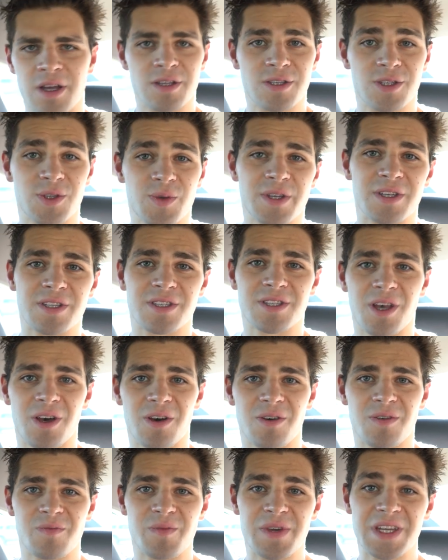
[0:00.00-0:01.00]
Sweet,
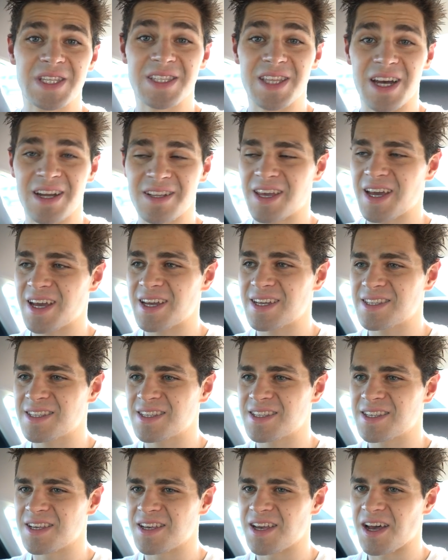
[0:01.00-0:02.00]
so meet's done,
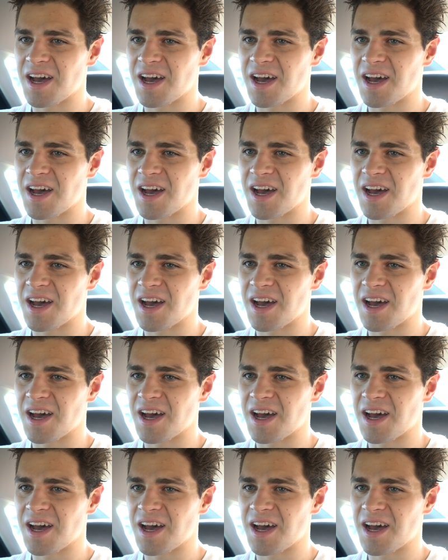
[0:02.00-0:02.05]
guys.